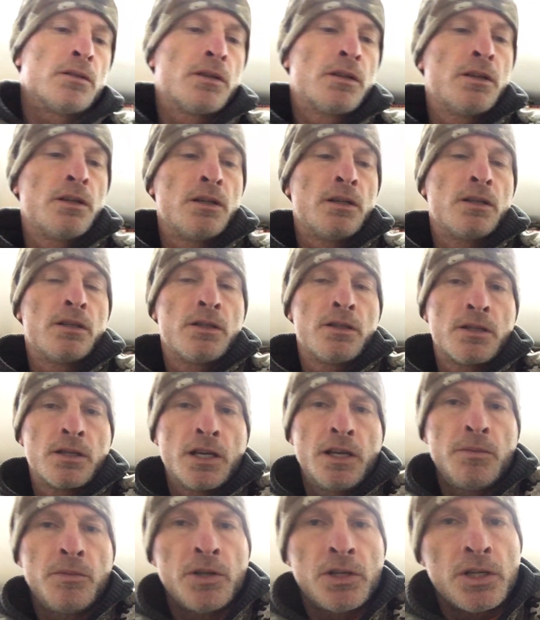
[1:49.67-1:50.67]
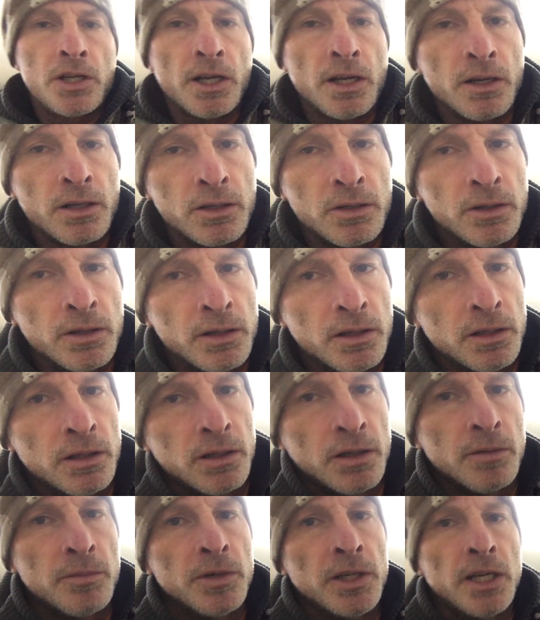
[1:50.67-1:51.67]
can just keep the channel going a
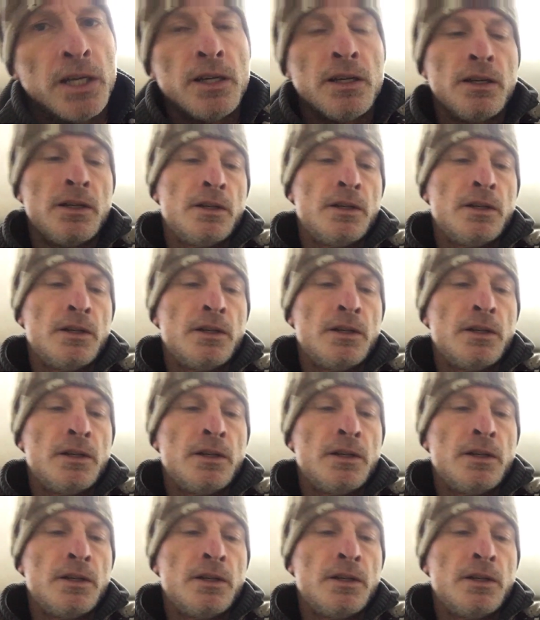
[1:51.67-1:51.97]
little bit.